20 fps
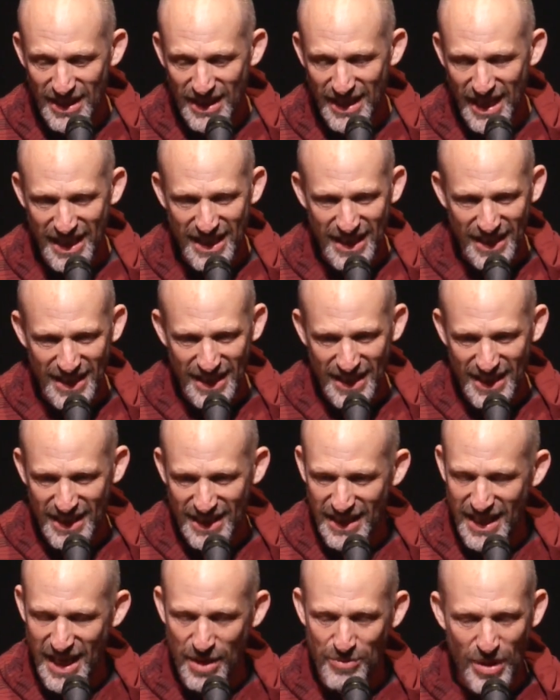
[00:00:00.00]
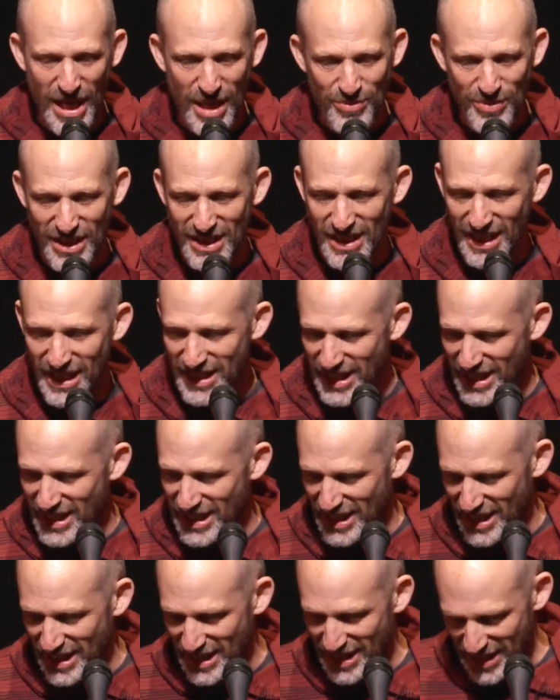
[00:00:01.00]
maybe
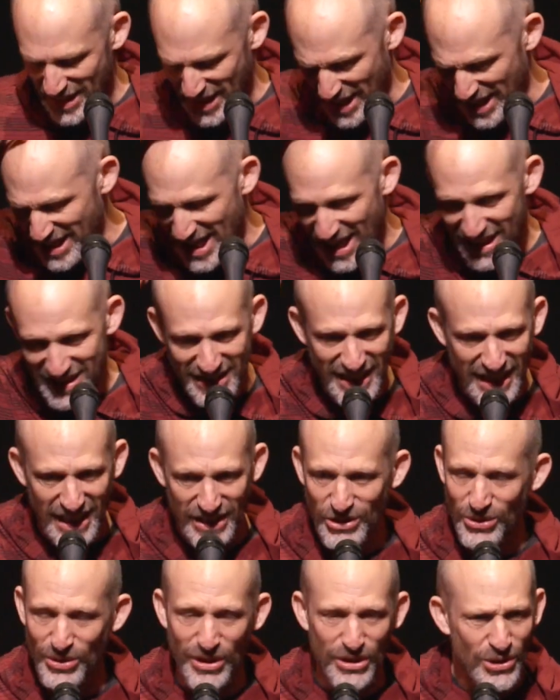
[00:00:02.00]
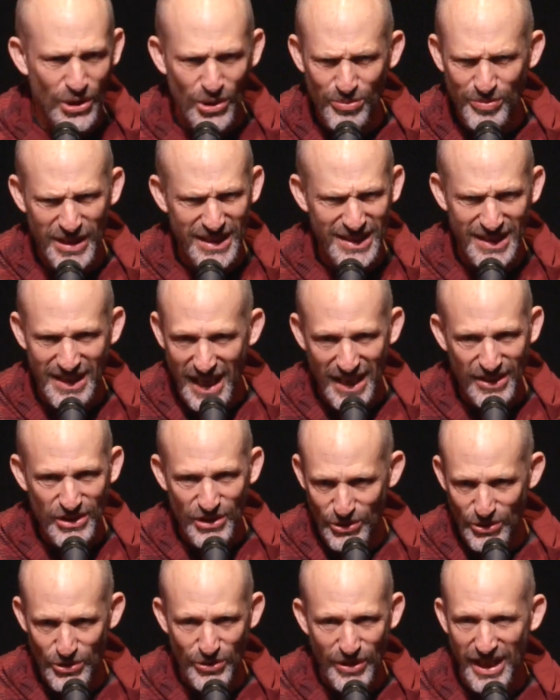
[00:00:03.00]
a guidance counselor had told me not
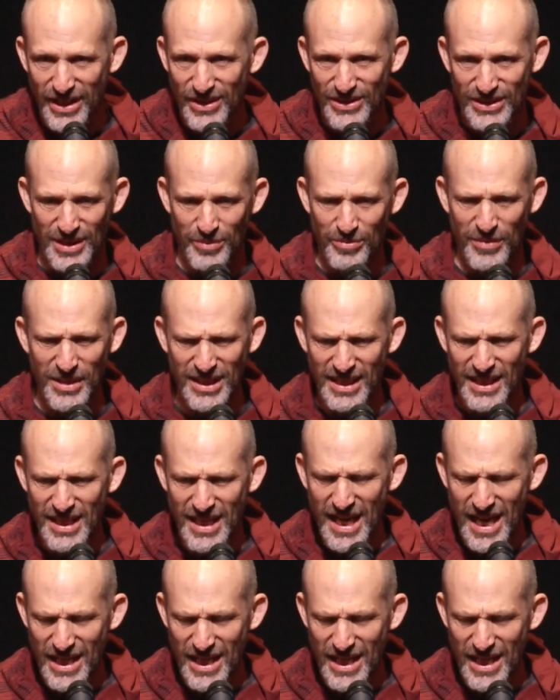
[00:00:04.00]
to do that or something,